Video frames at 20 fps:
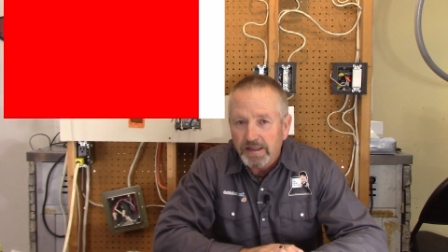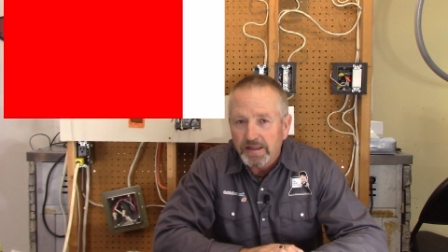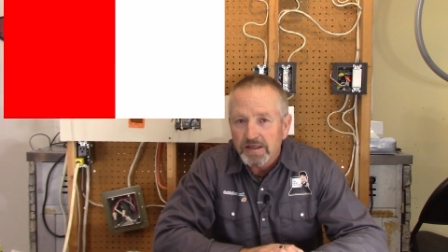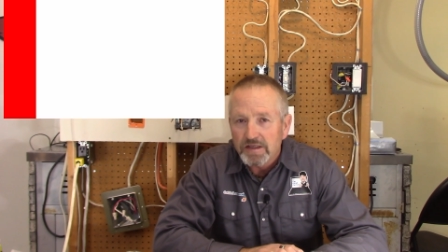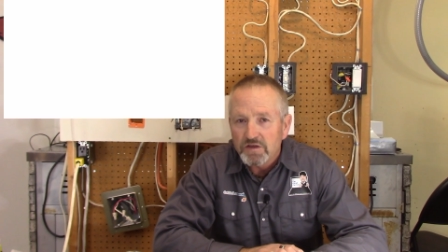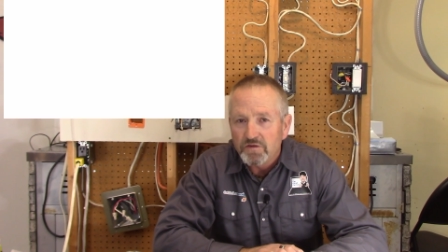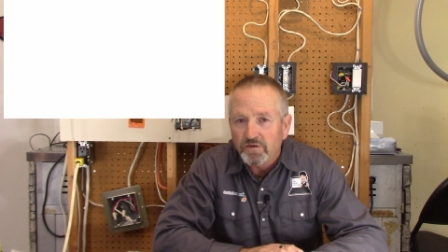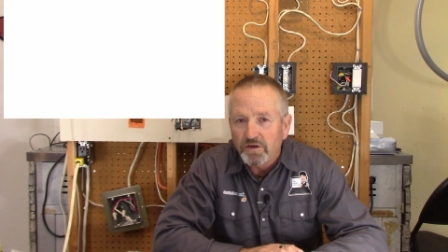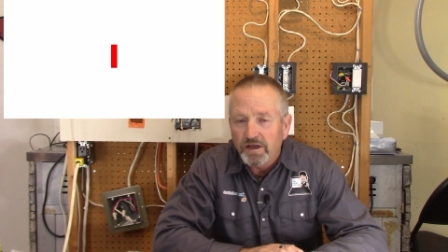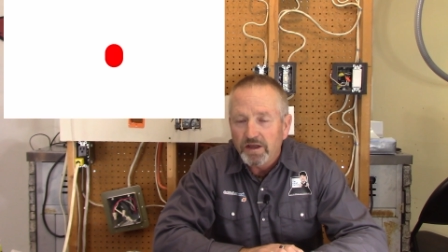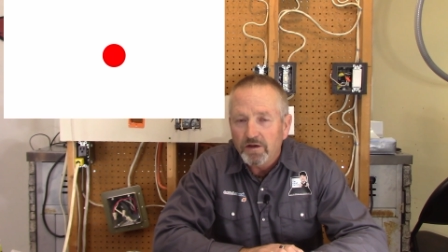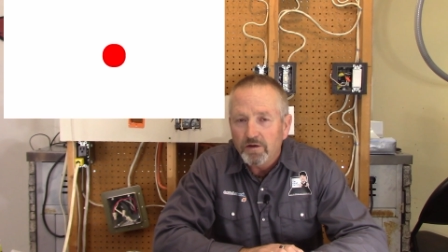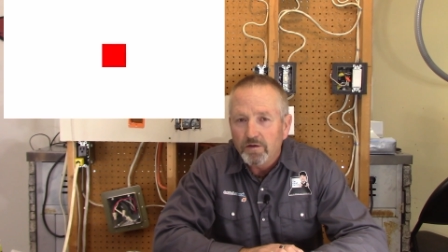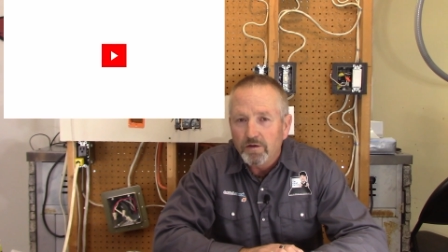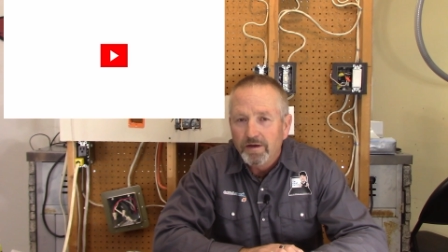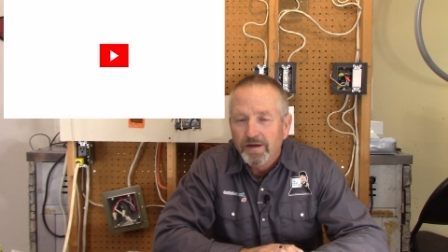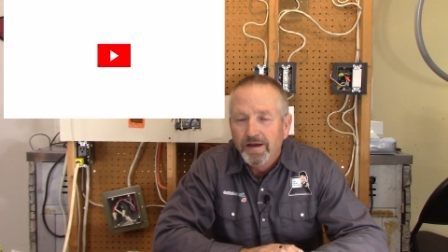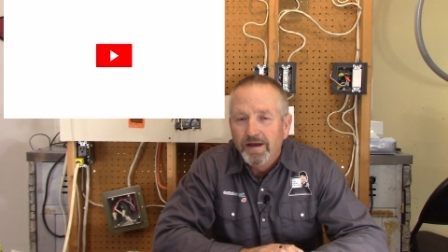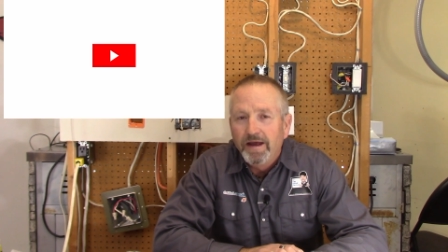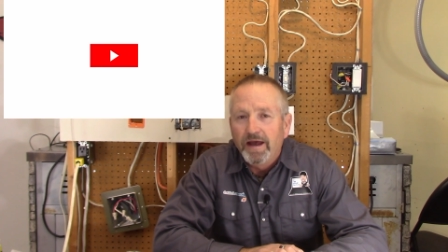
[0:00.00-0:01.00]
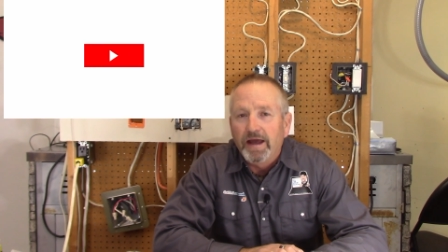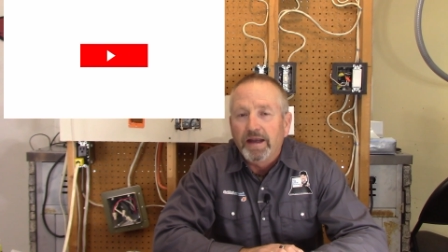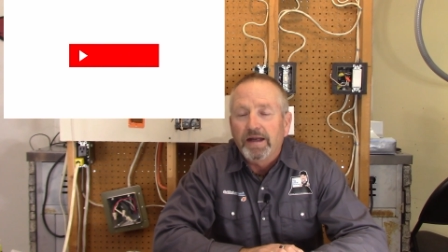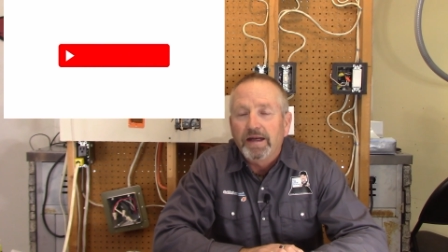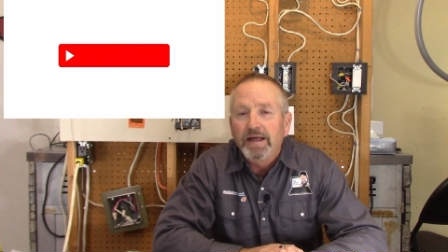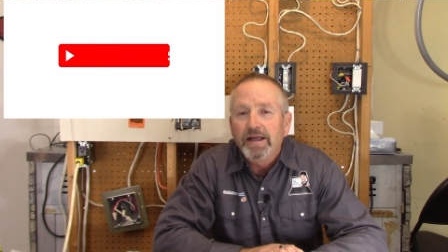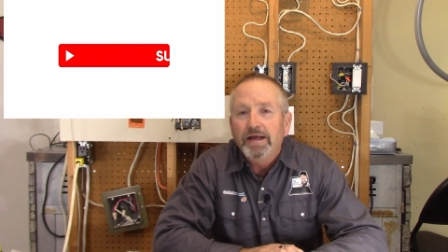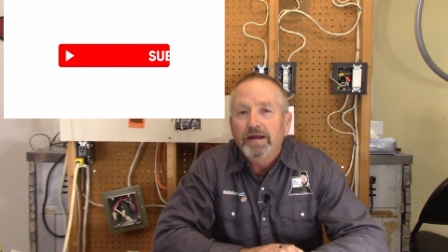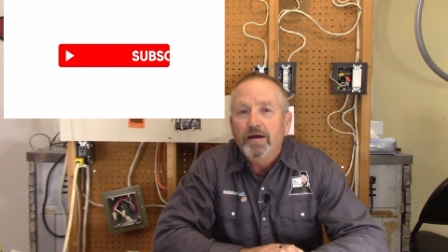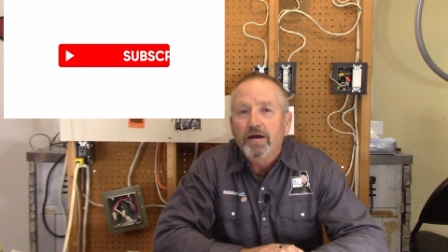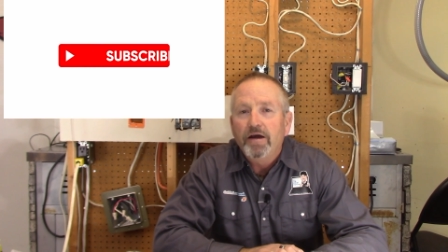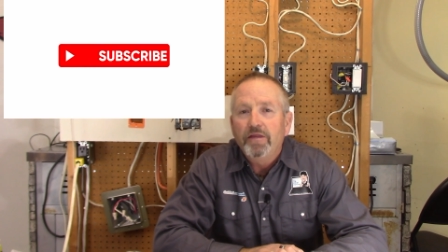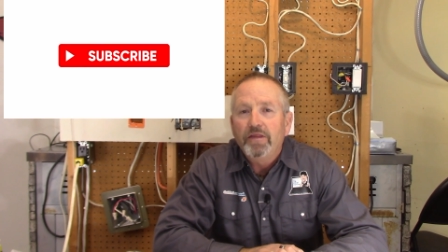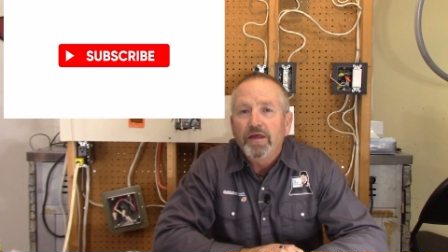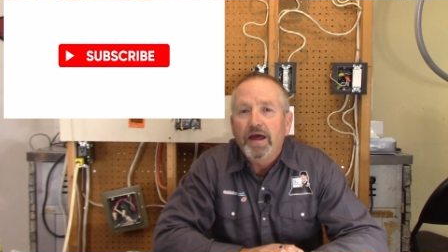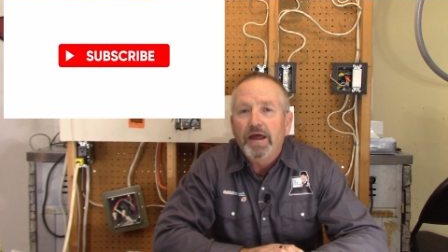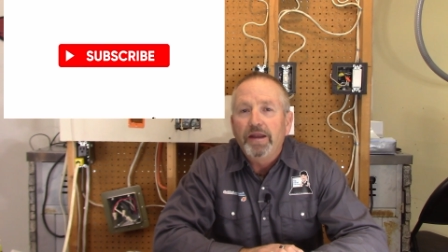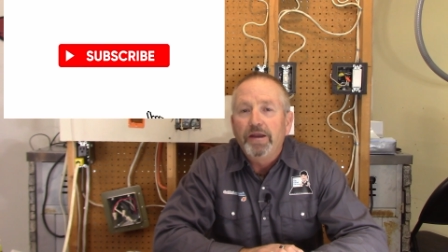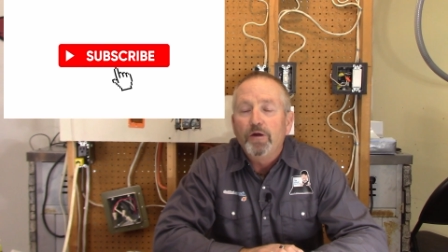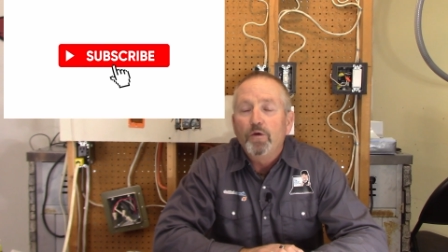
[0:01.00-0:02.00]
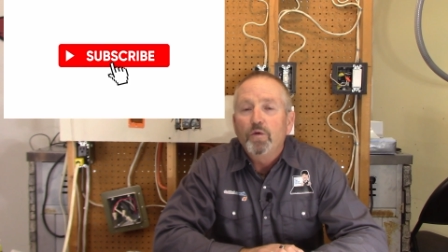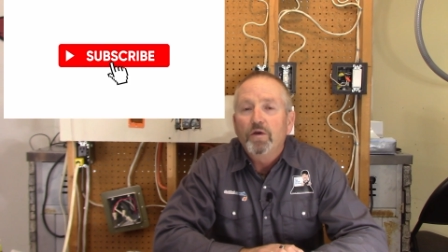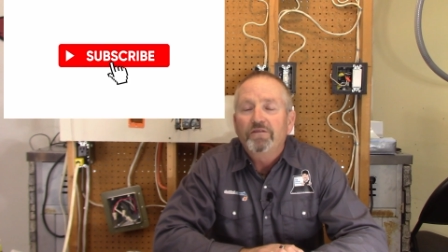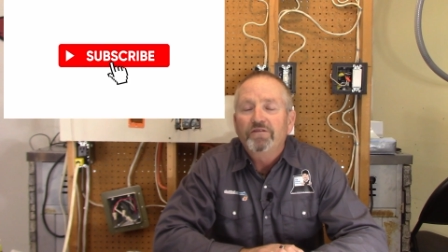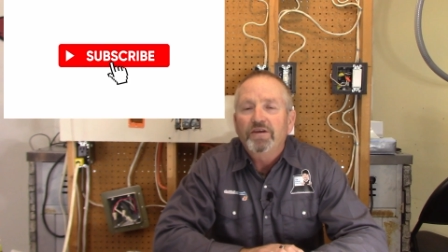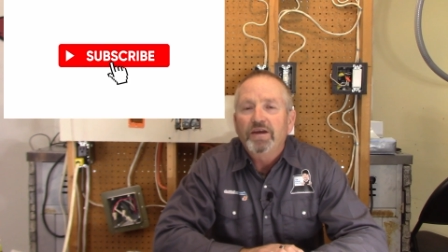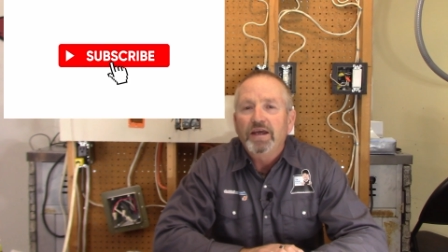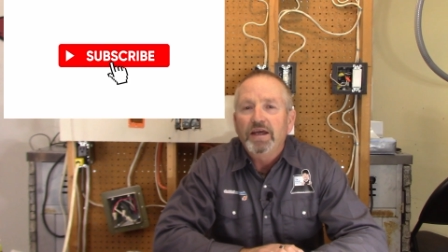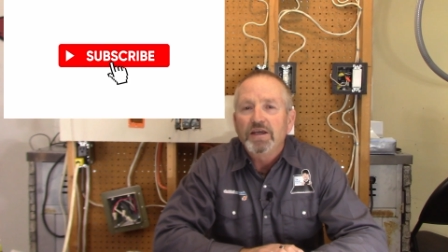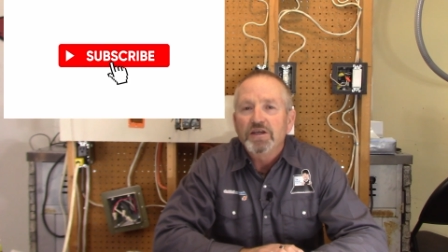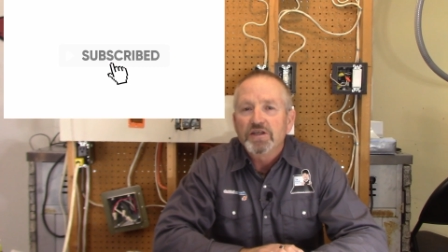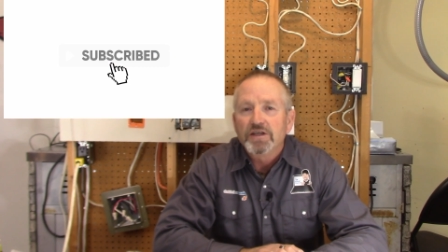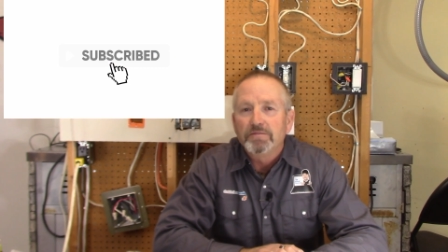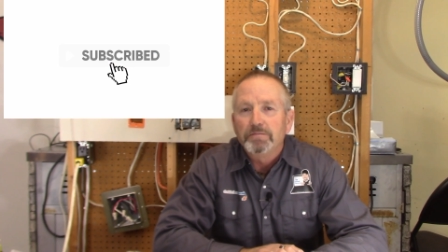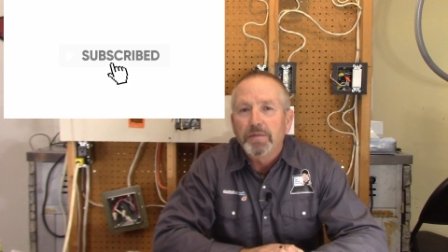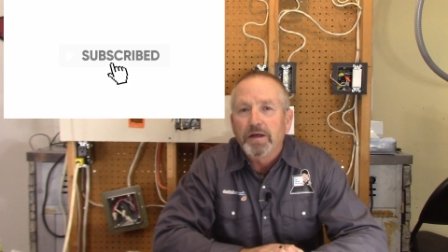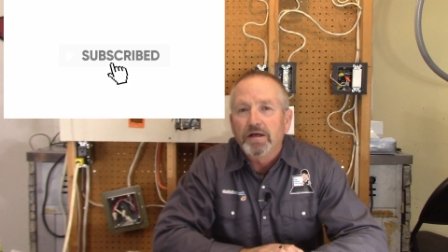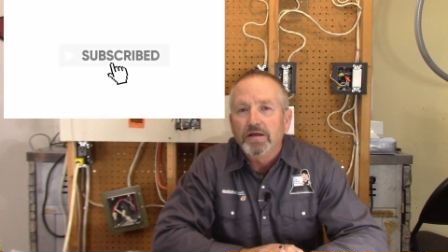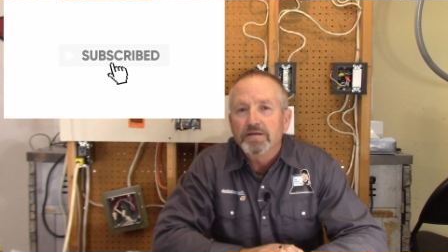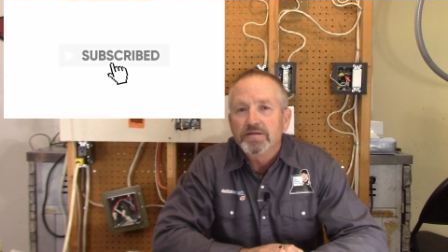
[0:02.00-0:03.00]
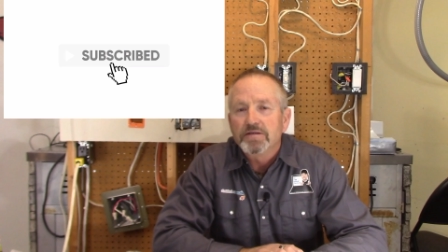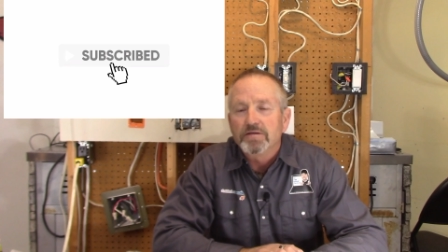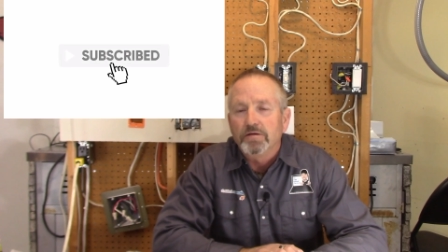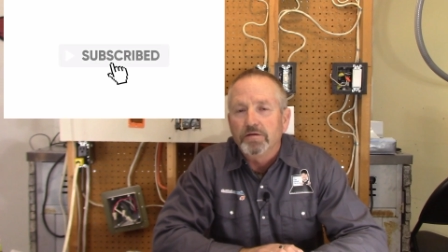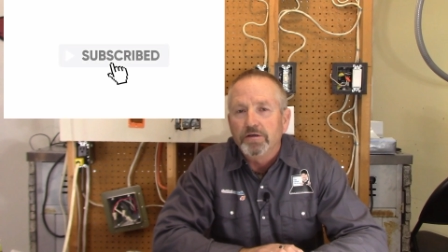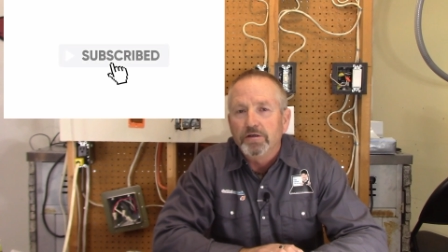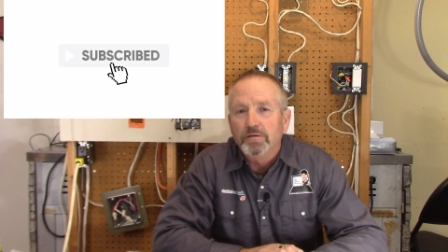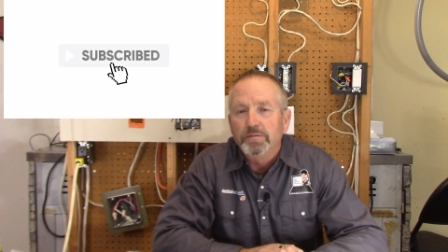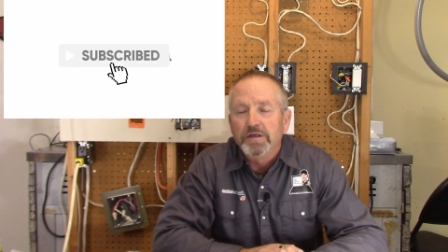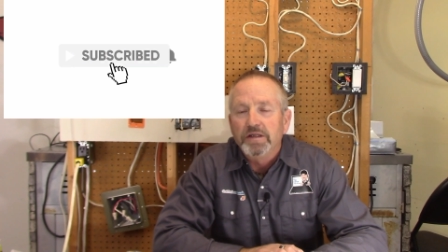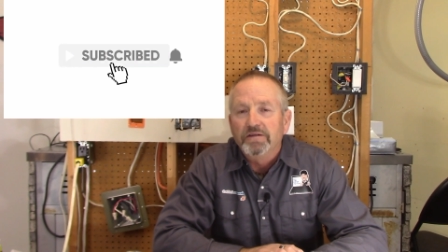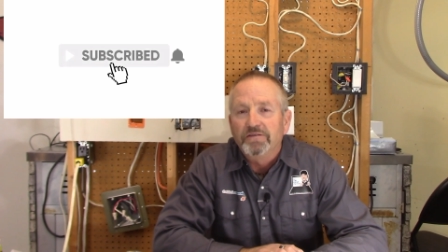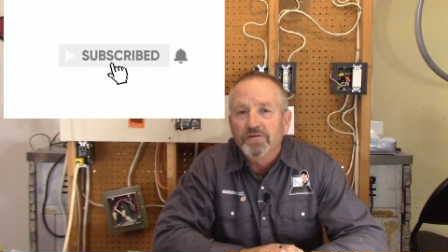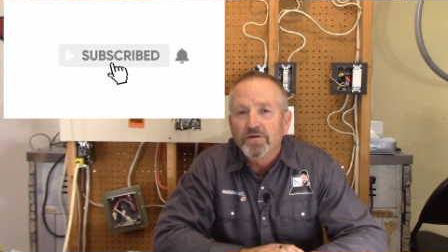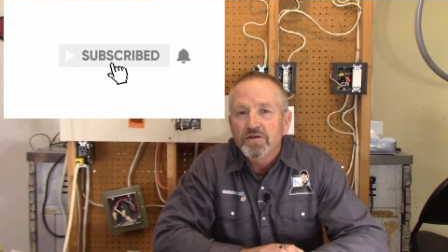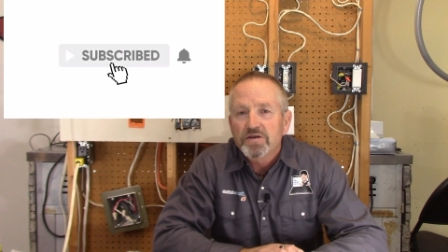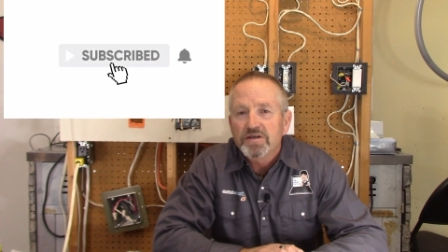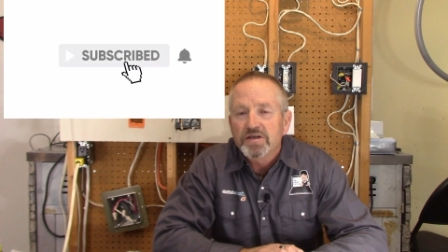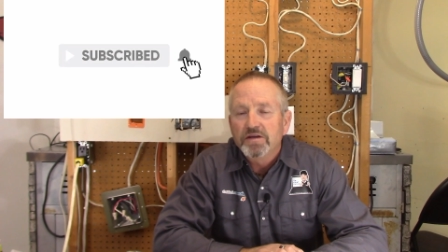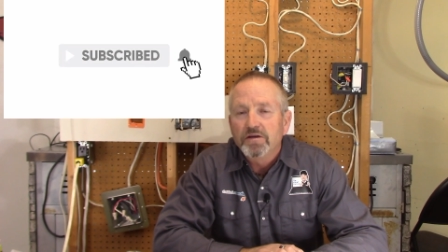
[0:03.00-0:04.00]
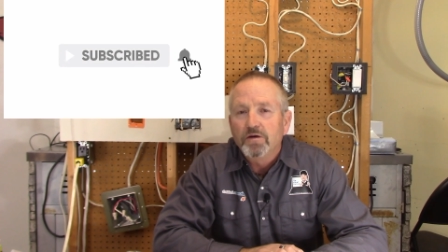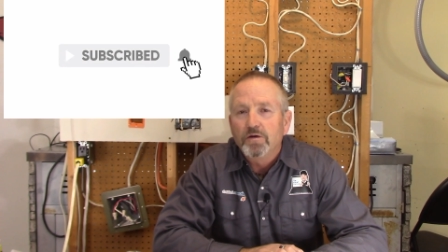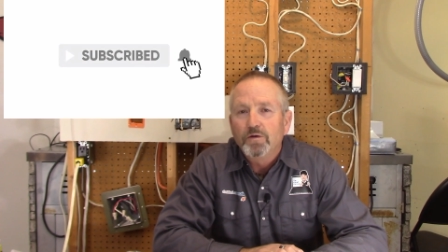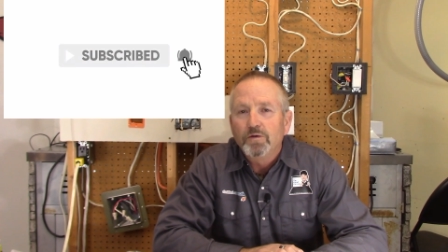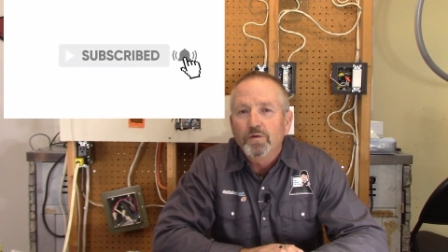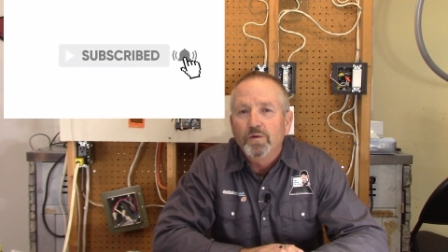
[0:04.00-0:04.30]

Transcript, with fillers: this video and click on that notification bell so you'll be the first to know